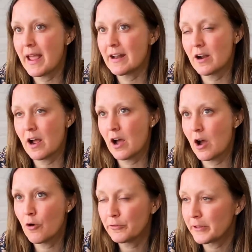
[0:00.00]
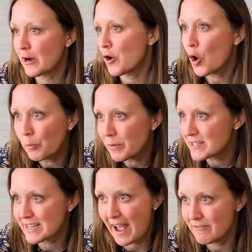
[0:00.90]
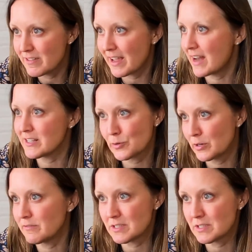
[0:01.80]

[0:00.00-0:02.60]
and hopefully are open to having any sort of